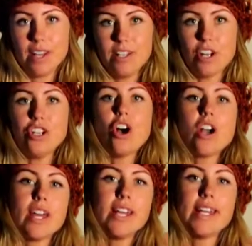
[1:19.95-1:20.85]
You're
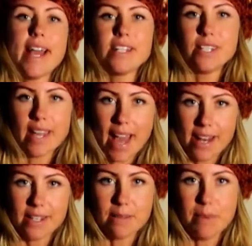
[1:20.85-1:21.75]
not going to get to the
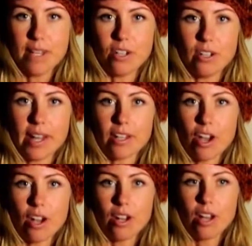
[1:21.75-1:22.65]
end of the meal and
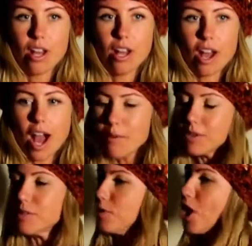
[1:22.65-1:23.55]
go, I
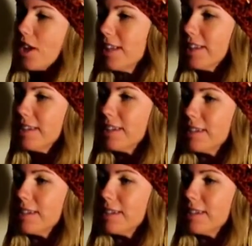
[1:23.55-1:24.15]
want some chocolate.